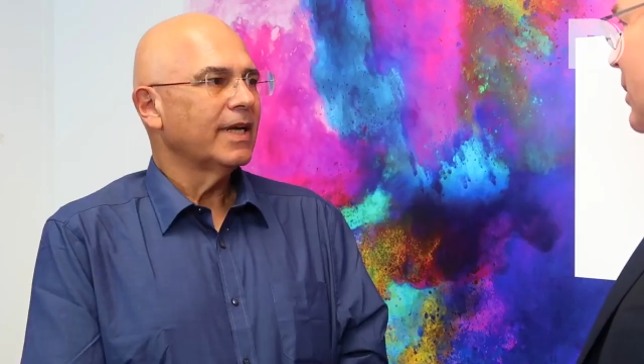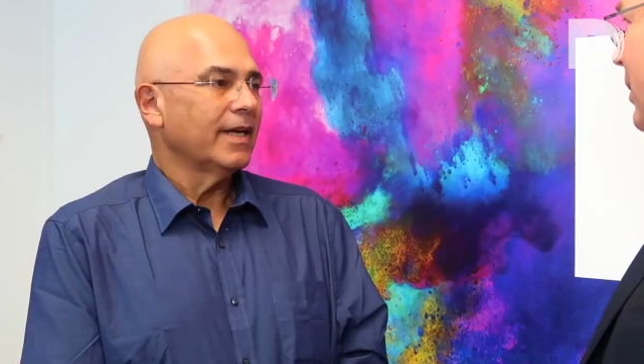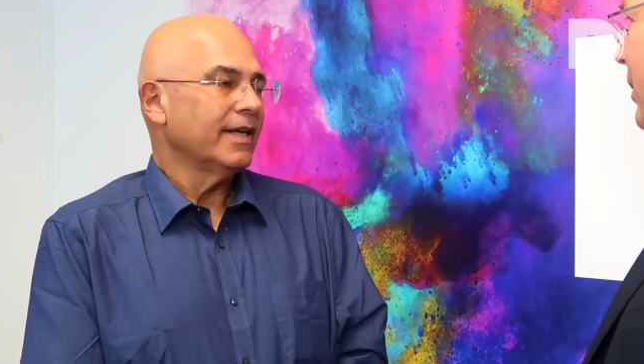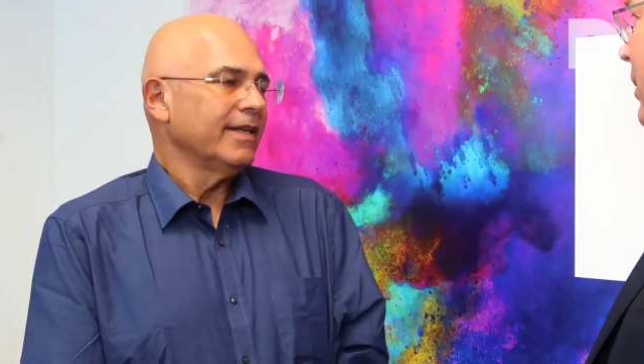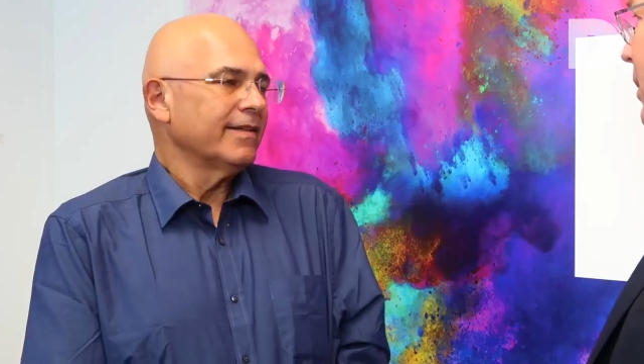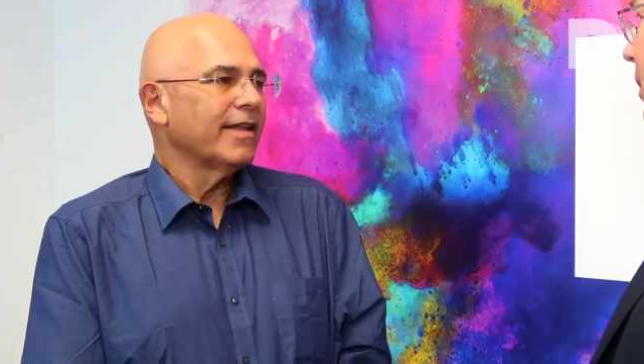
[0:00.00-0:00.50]
Yeah,
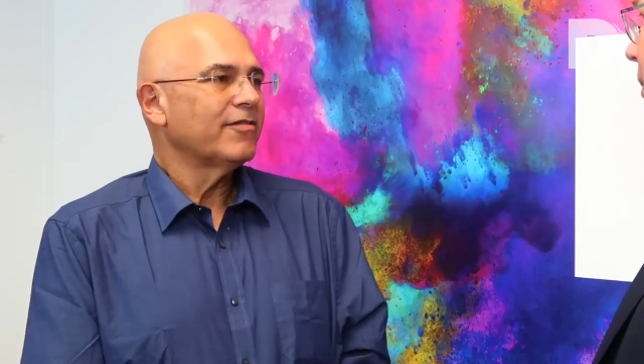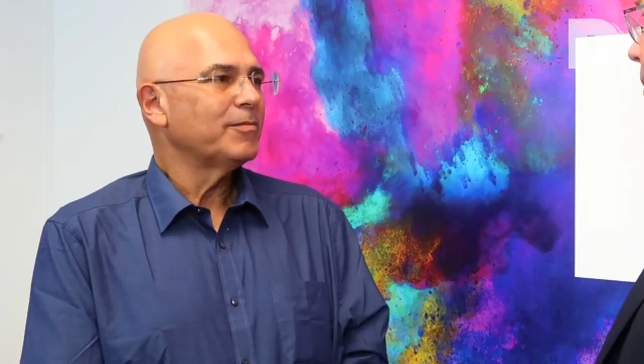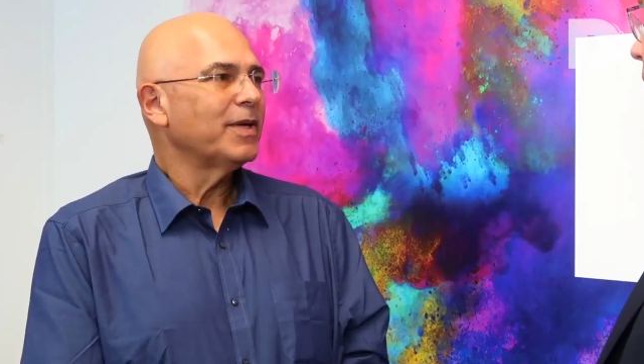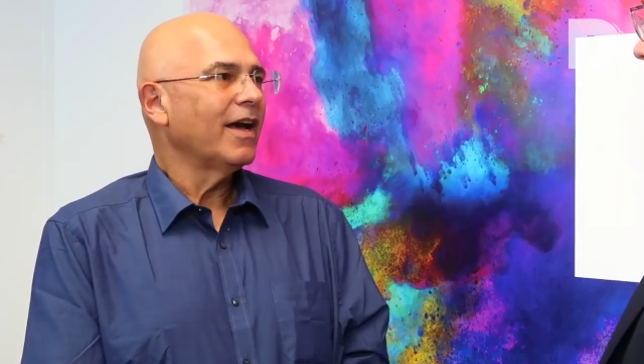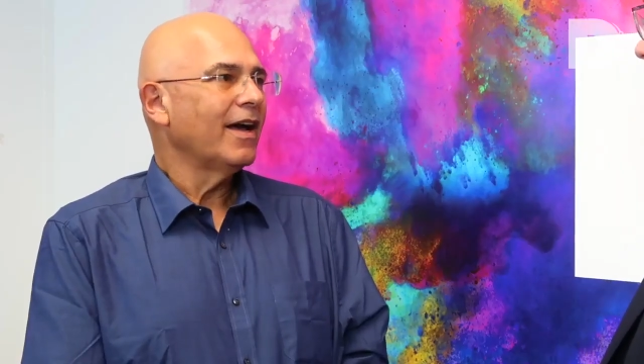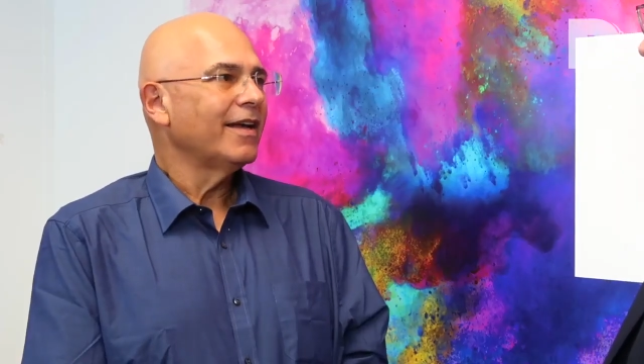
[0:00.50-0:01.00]
and he's
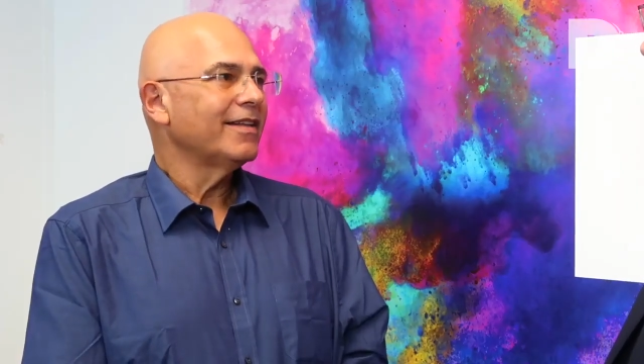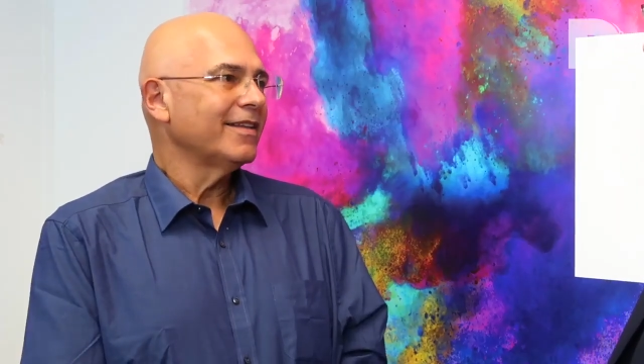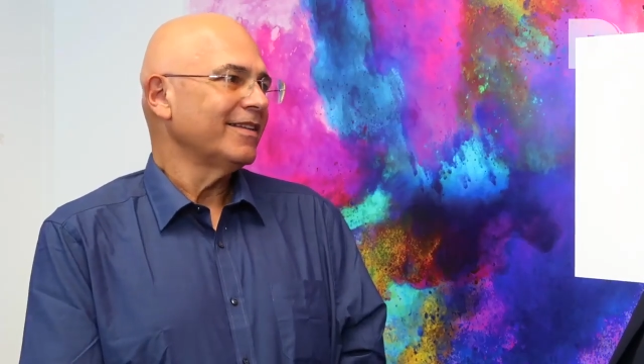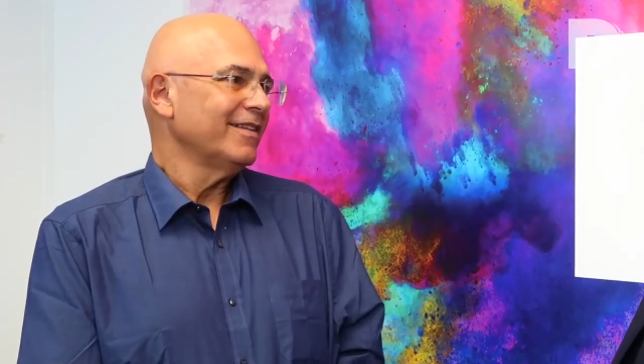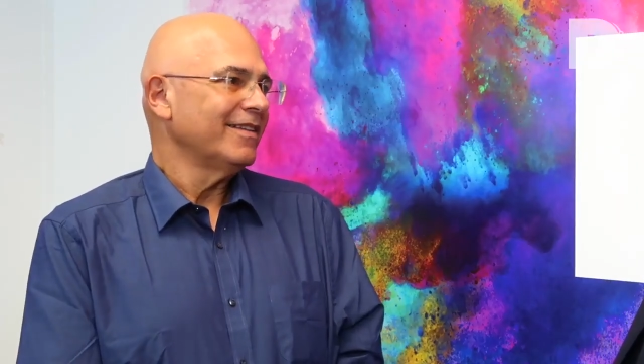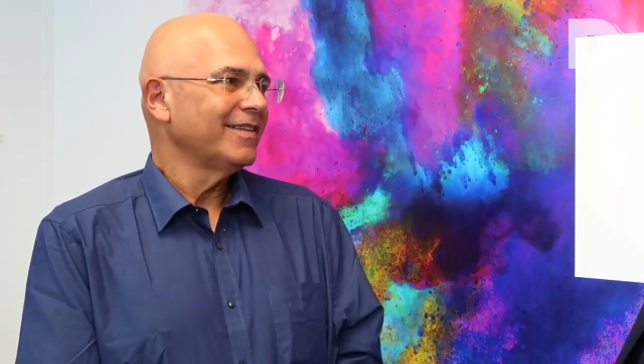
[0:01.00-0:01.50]
left behind,
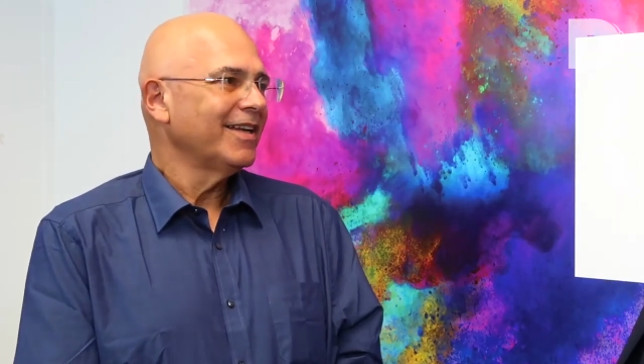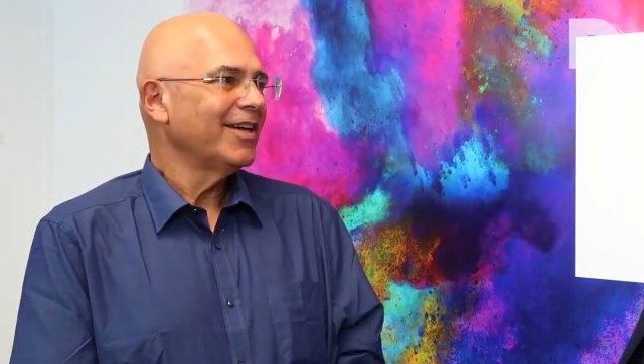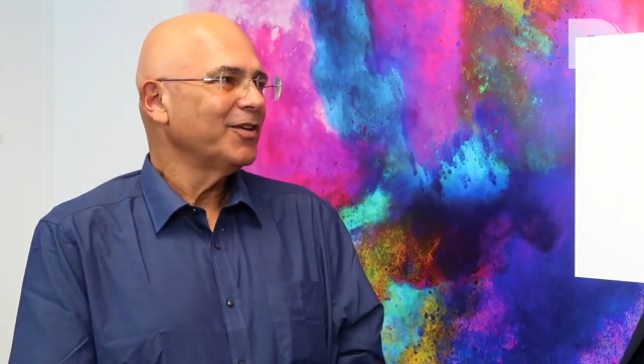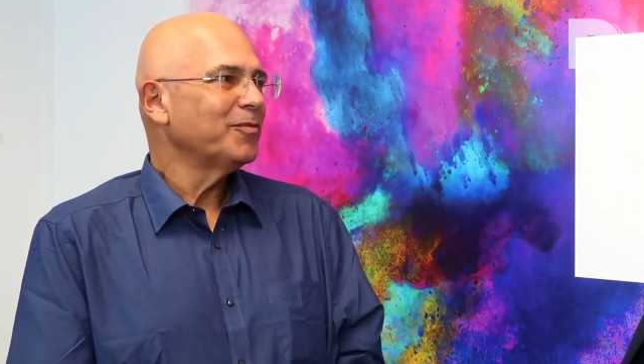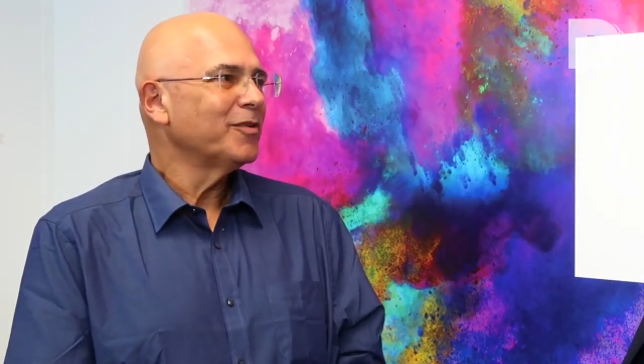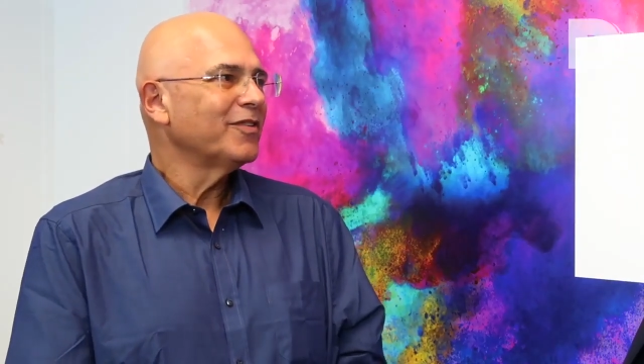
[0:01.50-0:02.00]
and
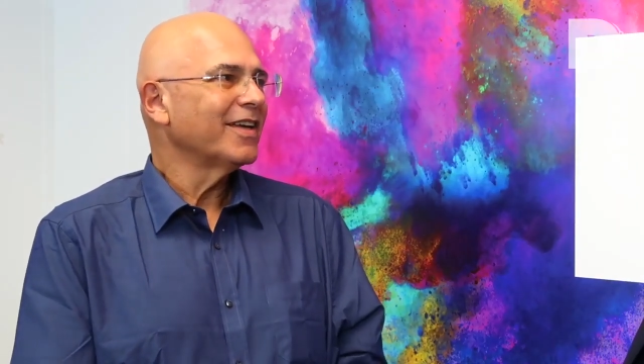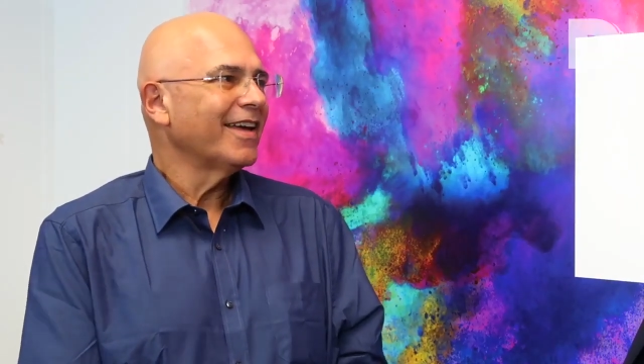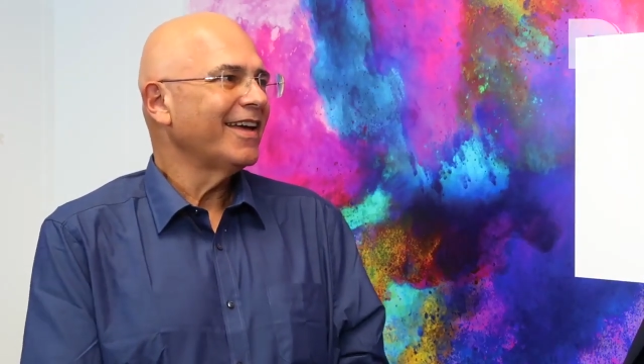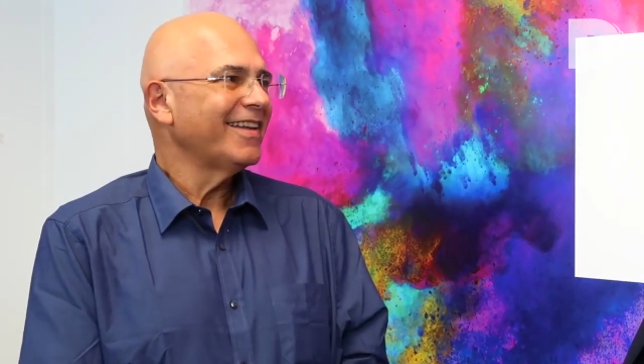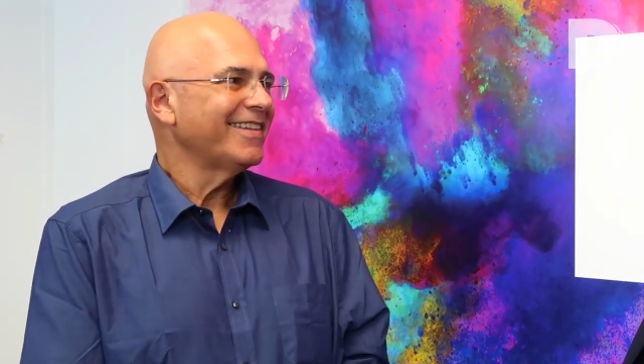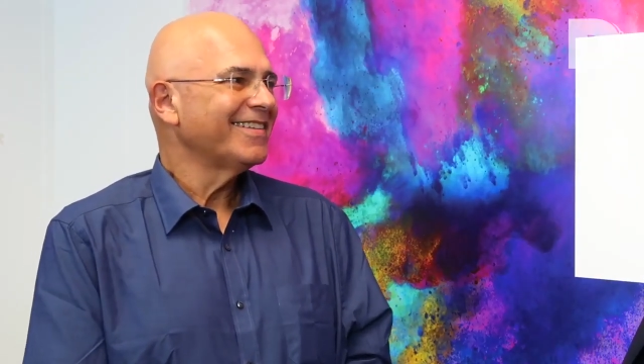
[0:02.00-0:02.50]
you're moving
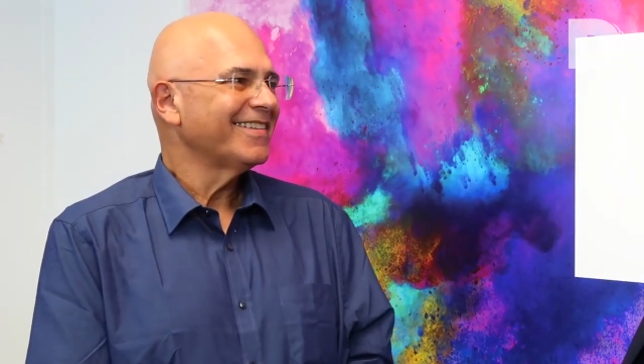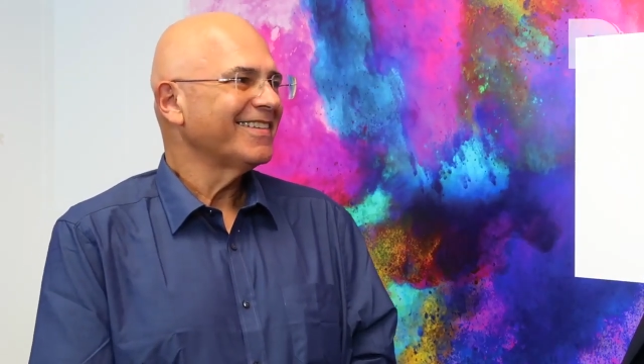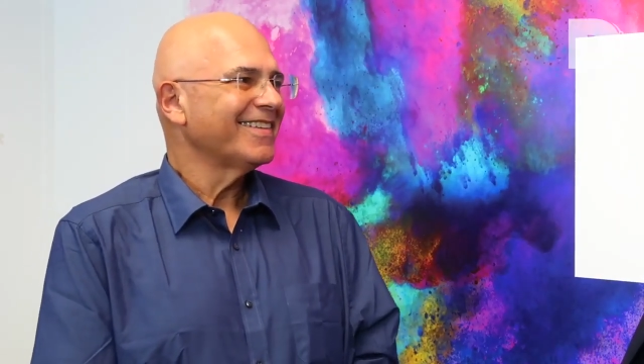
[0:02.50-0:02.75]
ahead.